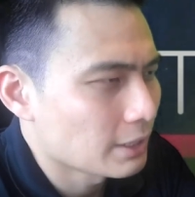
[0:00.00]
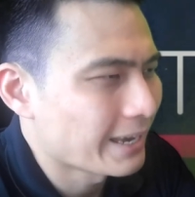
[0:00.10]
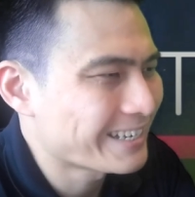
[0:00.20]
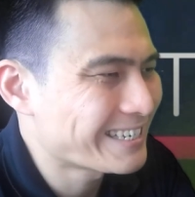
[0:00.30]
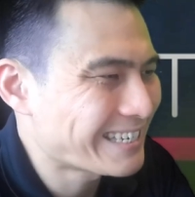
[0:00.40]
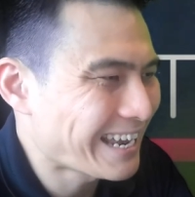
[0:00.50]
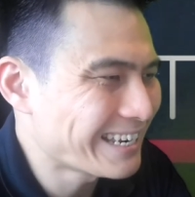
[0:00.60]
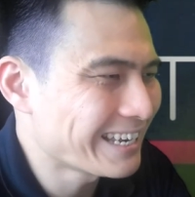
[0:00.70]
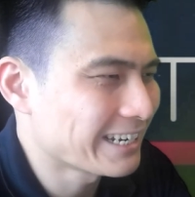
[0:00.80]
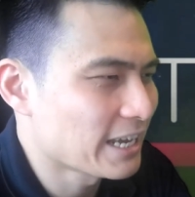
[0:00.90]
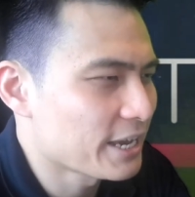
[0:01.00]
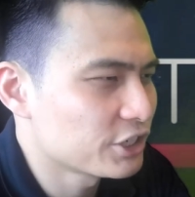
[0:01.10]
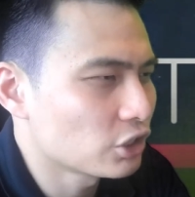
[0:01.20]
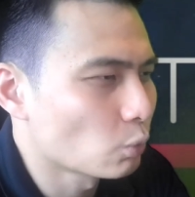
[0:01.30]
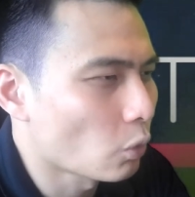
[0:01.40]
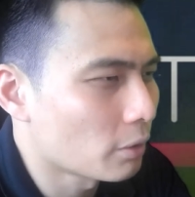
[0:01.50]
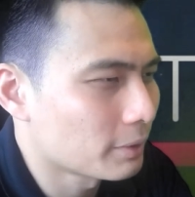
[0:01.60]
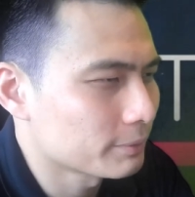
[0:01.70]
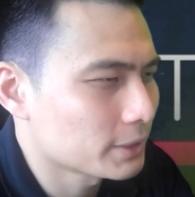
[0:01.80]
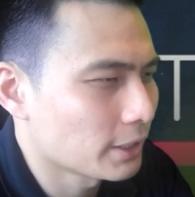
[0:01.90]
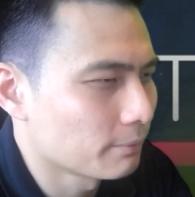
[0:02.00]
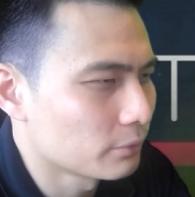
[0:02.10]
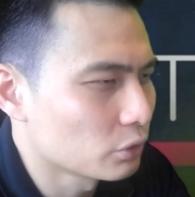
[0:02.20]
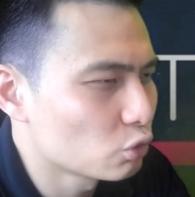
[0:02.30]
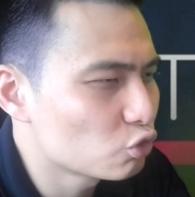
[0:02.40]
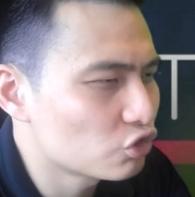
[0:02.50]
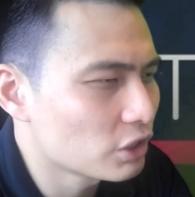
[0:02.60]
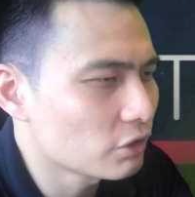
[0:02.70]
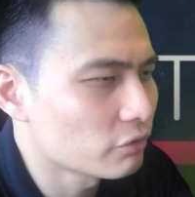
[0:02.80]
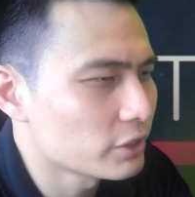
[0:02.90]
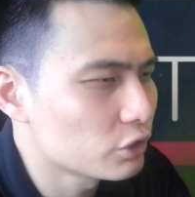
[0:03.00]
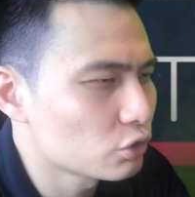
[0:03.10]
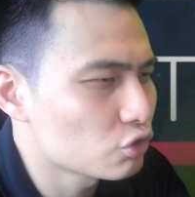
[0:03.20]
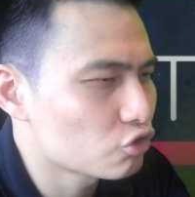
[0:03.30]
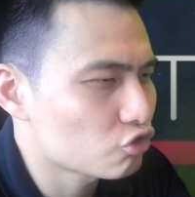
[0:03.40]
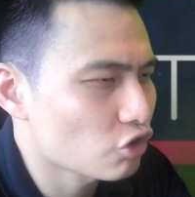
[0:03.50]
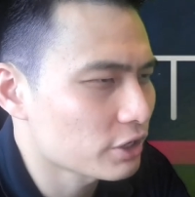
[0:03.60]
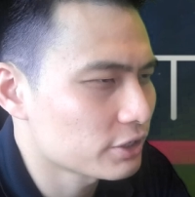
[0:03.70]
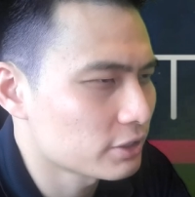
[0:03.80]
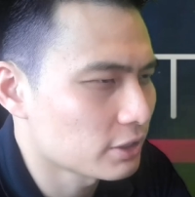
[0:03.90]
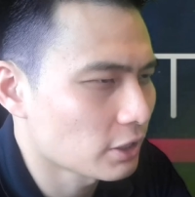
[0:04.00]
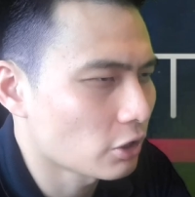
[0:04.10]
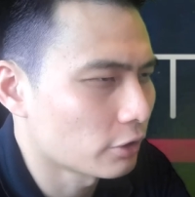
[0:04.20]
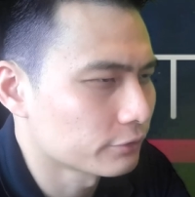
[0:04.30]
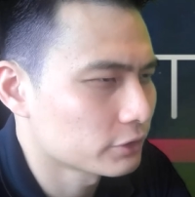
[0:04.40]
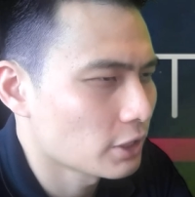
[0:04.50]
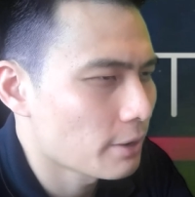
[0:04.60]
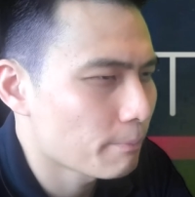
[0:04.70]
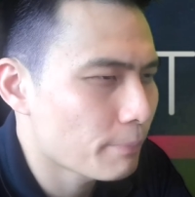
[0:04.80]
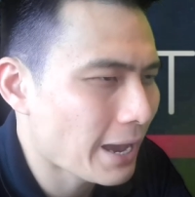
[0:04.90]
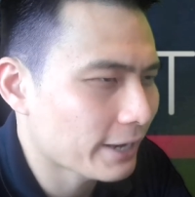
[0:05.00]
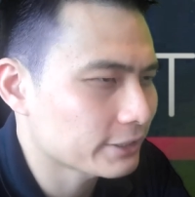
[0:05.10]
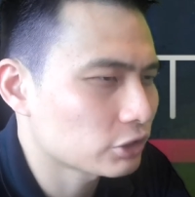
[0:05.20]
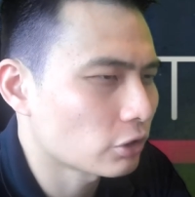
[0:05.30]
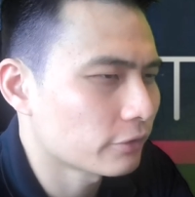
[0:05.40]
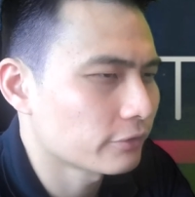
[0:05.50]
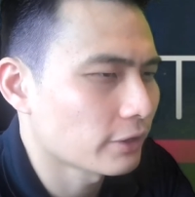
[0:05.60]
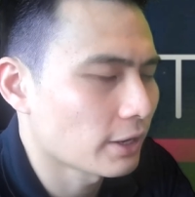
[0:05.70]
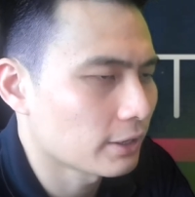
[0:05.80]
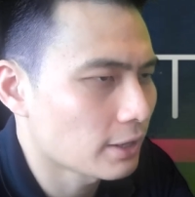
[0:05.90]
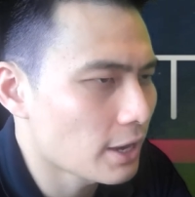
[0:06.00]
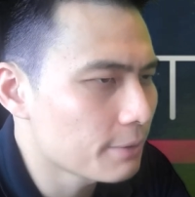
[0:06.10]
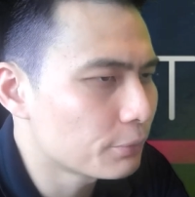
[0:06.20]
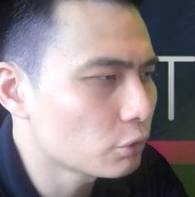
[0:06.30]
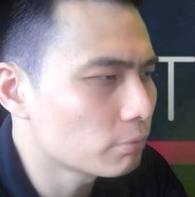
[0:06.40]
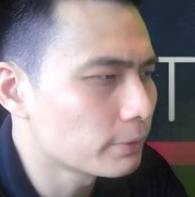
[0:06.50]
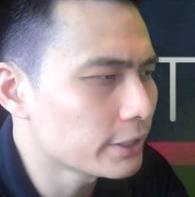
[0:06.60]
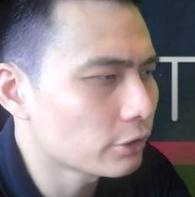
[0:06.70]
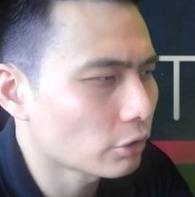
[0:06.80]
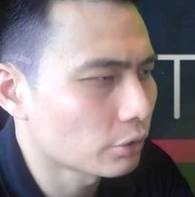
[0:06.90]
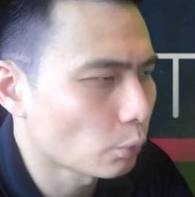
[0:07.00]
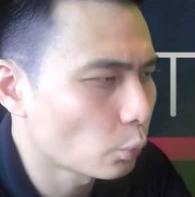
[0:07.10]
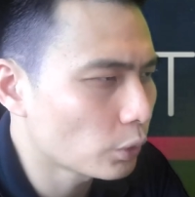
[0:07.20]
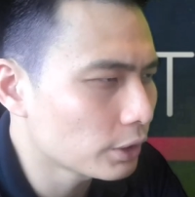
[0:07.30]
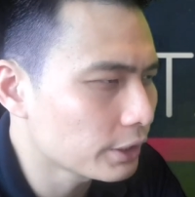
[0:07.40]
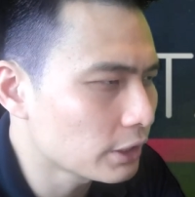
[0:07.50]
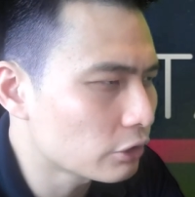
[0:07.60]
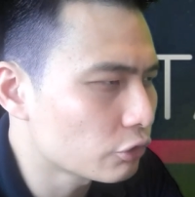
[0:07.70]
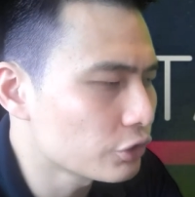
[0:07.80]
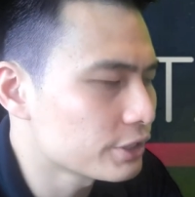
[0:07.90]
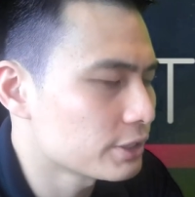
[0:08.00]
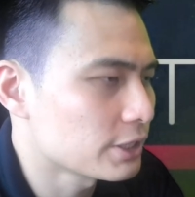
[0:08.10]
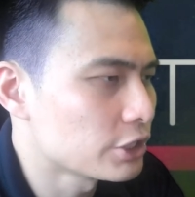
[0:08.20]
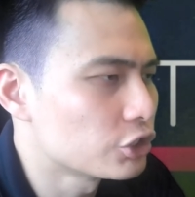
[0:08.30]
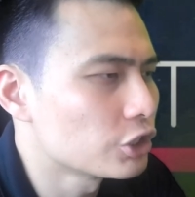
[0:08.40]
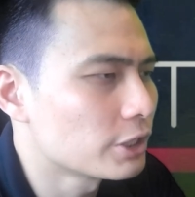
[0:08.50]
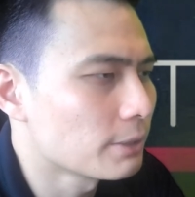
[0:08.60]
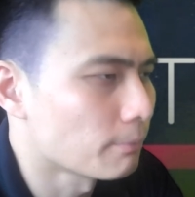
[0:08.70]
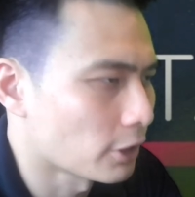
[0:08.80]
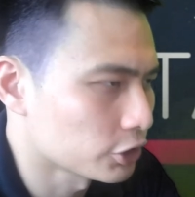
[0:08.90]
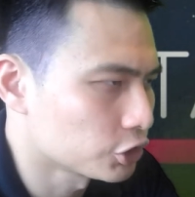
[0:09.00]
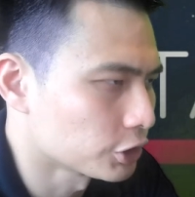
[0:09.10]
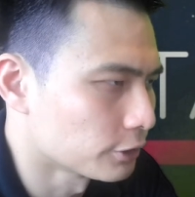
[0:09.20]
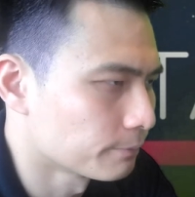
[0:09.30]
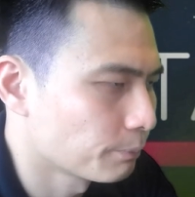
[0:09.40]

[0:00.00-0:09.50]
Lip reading: Extending the engine warm-up time using reduced thrust takeoffs, packs off, and APU bleed on will increase EGT margin.